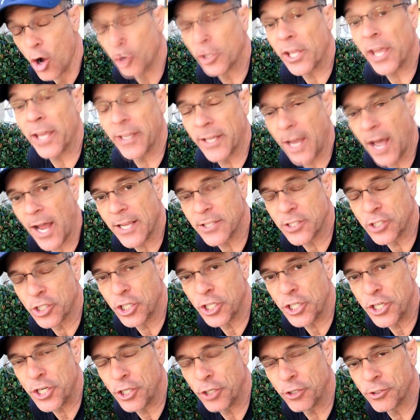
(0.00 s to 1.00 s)
Okay guys,
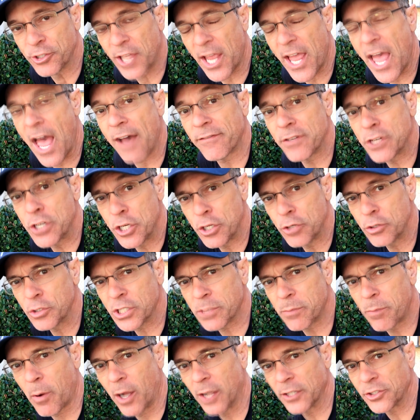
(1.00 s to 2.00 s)
good news. I have a new
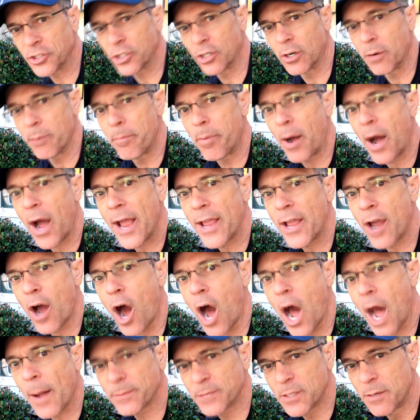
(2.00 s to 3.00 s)
sponsor, Buy
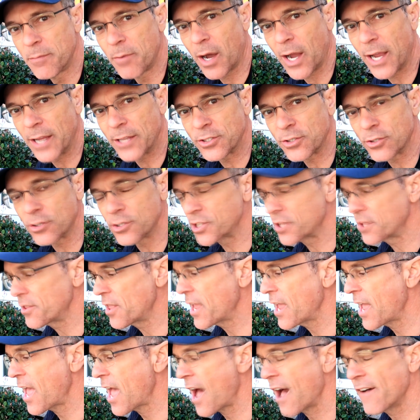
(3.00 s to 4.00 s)
Optimizers, and
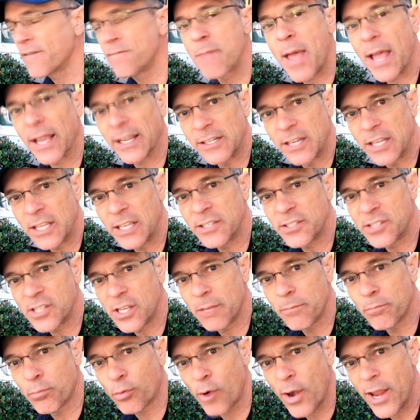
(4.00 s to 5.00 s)
they have
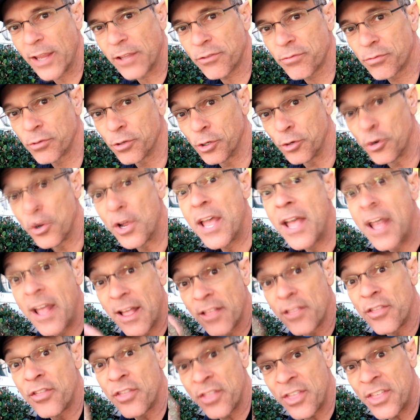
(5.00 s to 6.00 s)
Magnesium Breakthrough.
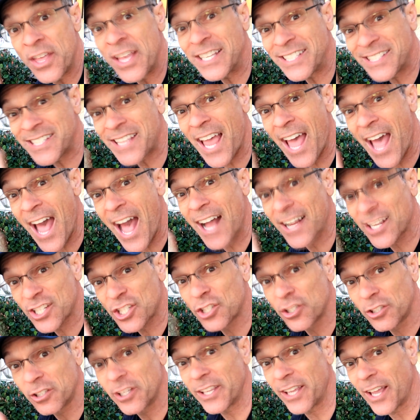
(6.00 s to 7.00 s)
This
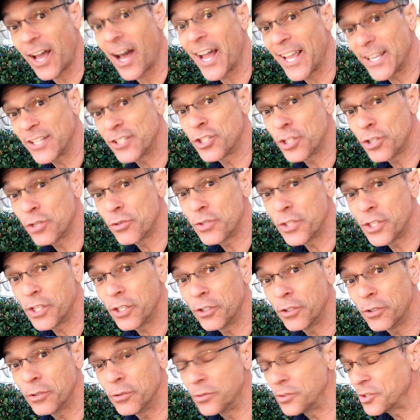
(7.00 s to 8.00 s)
actually I do
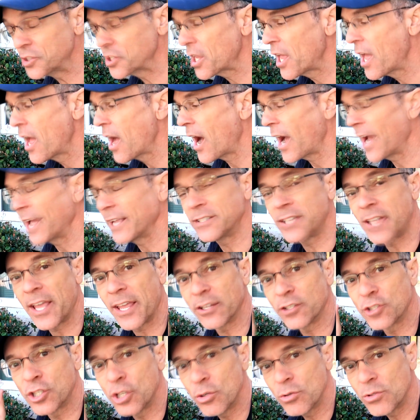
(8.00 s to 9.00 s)
use. I
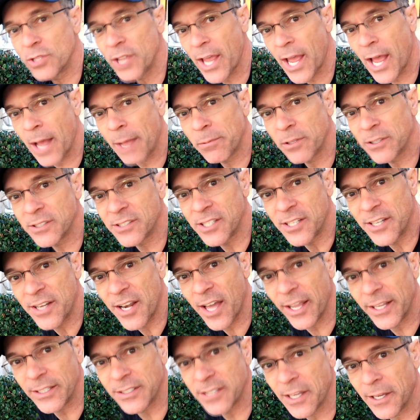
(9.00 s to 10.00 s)
take 2 tablets at
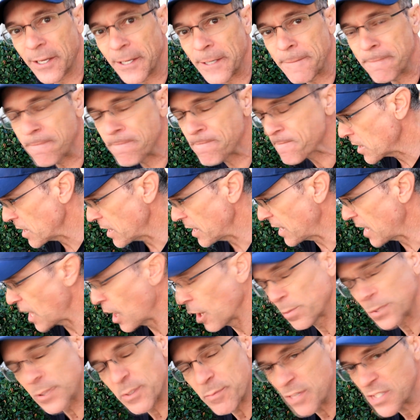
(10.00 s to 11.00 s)
nighttime. It
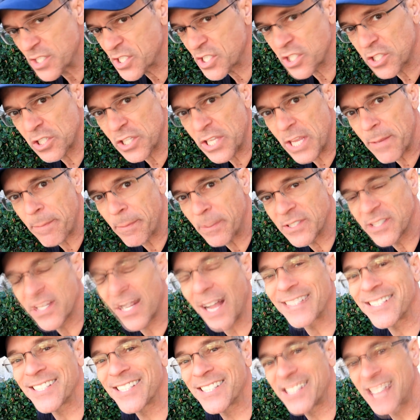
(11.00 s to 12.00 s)
helps me sleep. It's
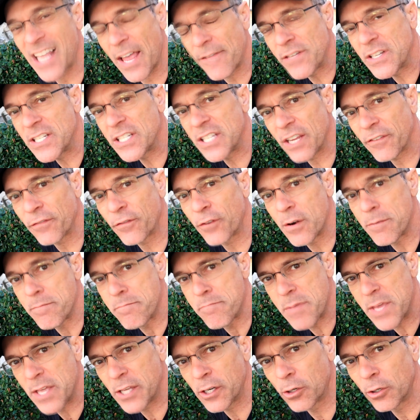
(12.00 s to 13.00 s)
got 7 different
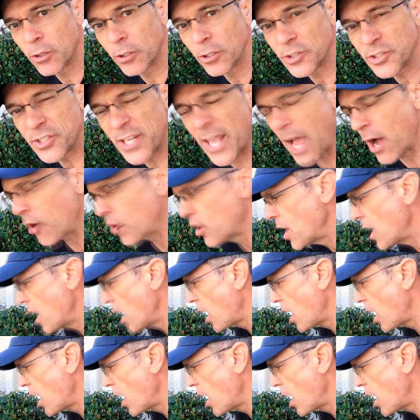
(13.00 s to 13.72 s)
minerals. Now,